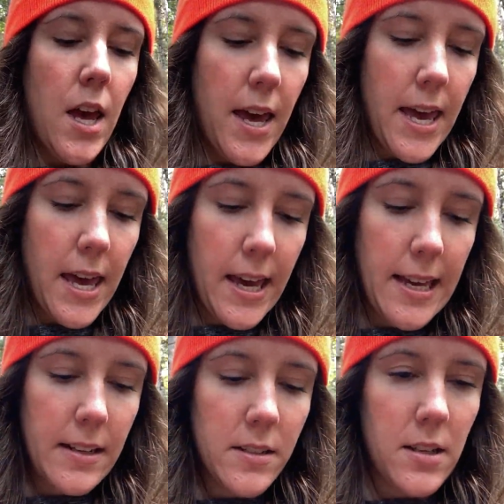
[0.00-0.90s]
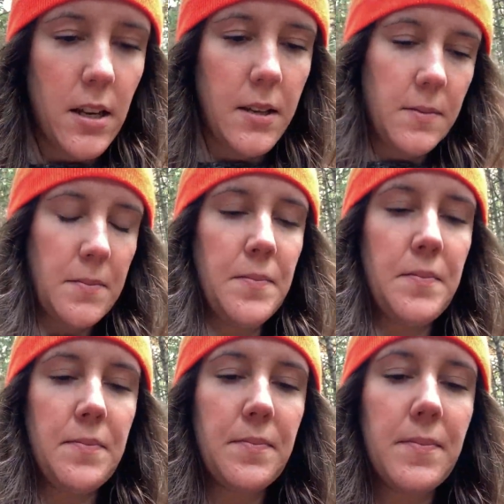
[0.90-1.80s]
And
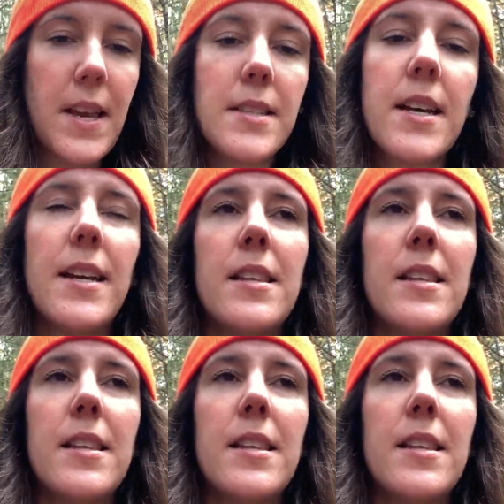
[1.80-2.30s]
that's kind